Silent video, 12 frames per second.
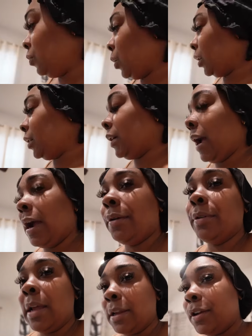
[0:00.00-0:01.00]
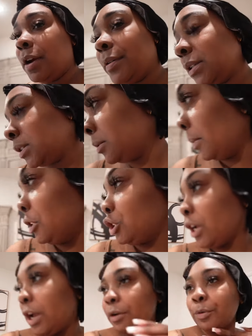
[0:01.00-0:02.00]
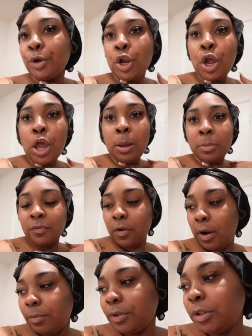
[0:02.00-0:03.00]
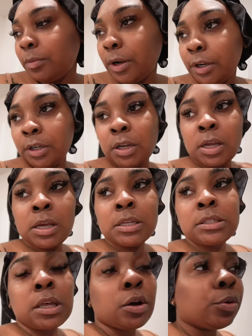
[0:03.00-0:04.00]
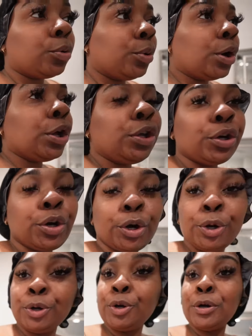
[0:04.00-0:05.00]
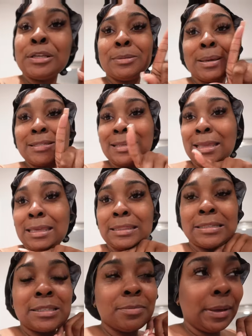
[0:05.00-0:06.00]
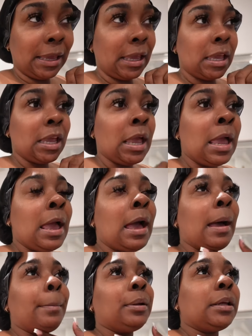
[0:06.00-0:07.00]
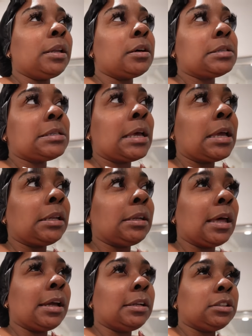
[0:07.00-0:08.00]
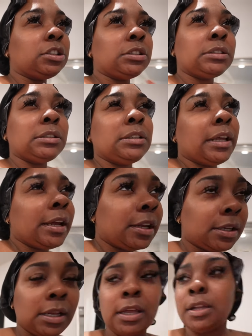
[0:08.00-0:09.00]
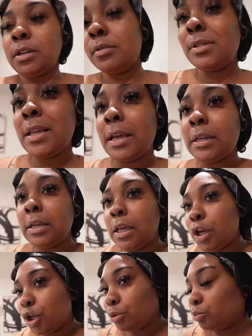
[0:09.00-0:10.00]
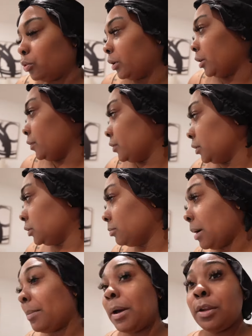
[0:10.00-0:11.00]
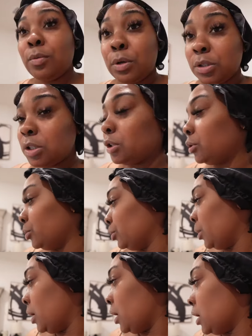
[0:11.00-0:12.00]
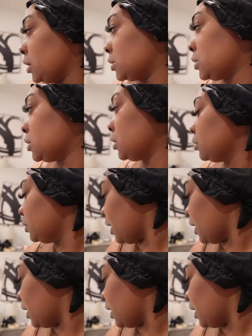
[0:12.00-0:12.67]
worked. I, y'all know I already took my shower before I went to work. So your girl is about to get in this bed. I plan on t like just laying down, taking a nap, whatever my body wants to do until